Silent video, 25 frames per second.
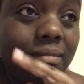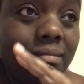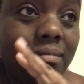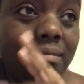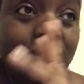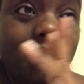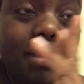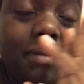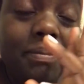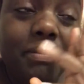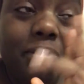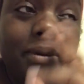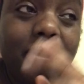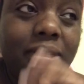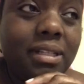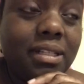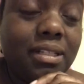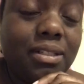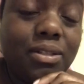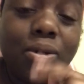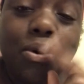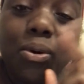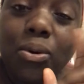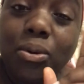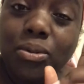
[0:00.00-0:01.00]
People at the
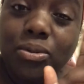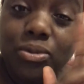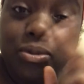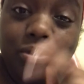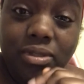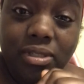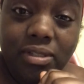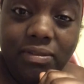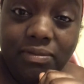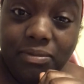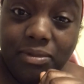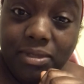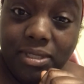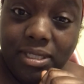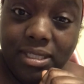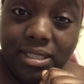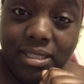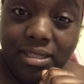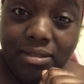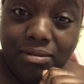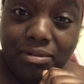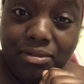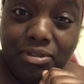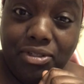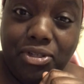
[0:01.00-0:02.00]
tolls don't even want to
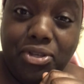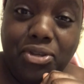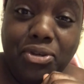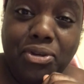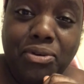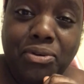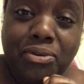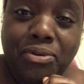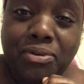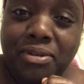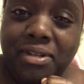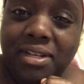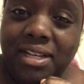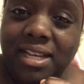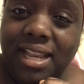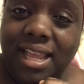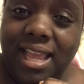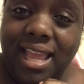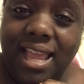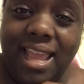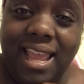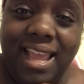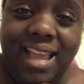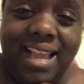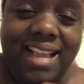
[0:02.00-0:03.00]
deal with you.
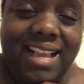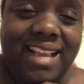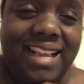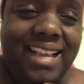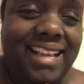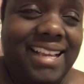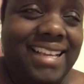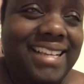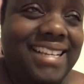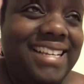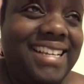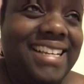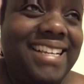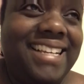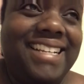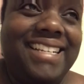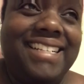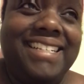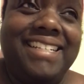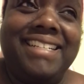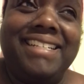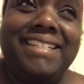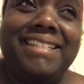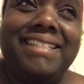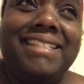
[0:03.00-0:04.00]
Like,
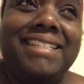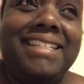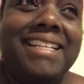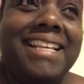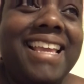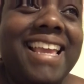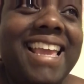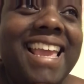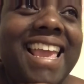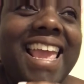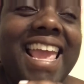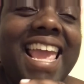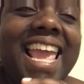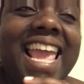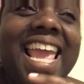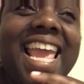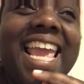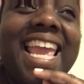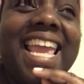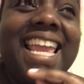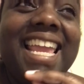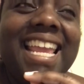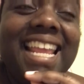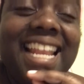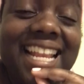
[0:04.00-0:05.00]
it
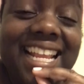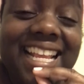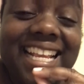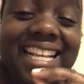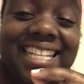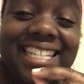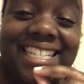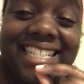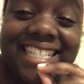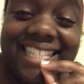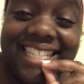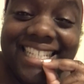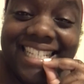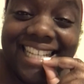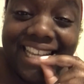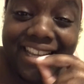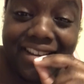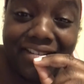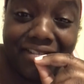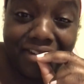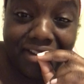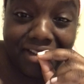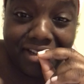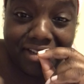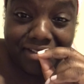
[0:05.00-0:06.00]
is
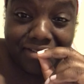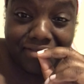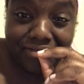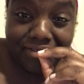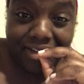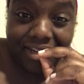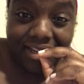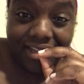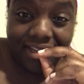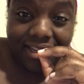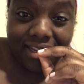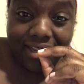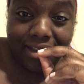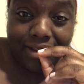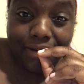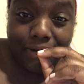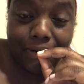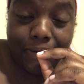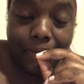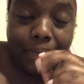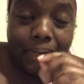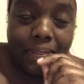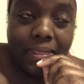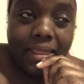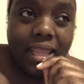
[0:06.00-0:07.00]
serious right now.